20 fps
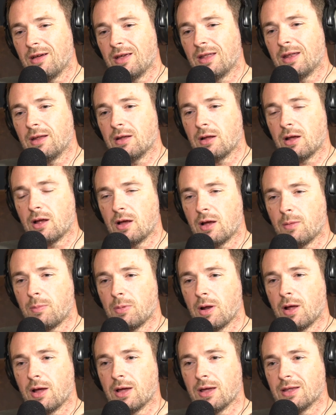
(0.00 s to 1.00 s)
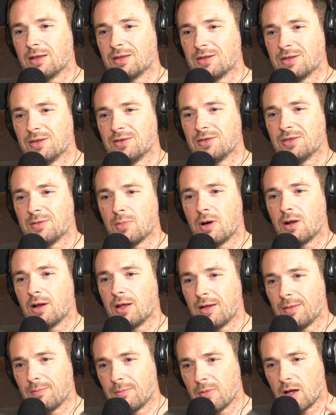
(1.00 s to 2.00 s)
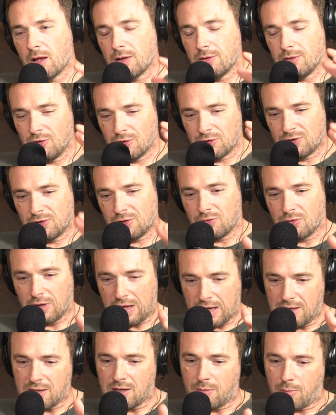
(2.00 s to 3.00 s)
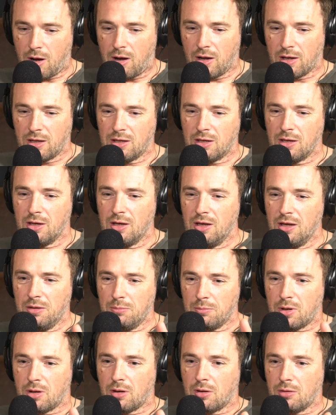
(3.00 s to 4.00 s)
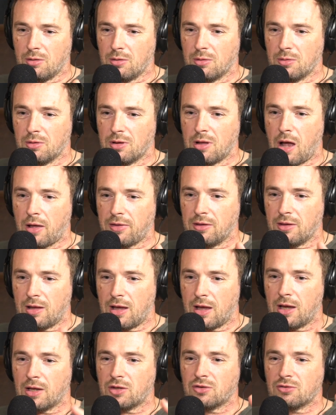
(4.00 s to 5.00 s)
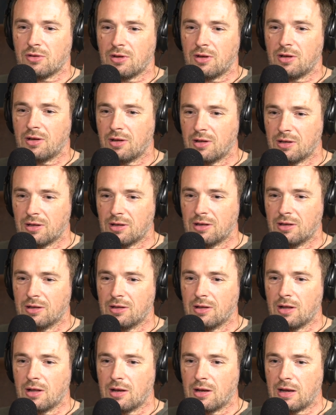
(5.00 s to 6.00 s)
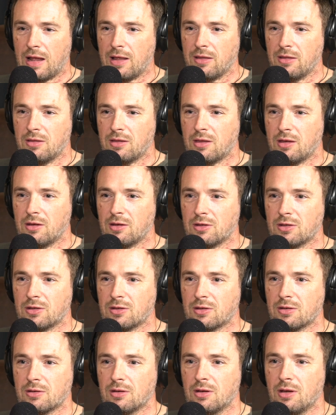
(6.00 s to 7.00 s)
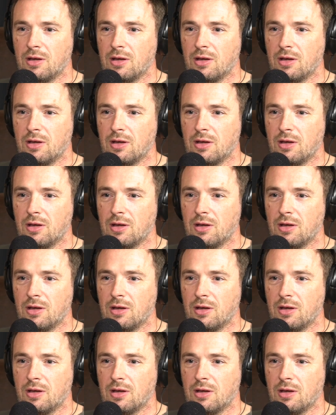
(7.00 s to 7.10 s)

and apply it to the Mullet, and you're still in the bike, but I think that extra length has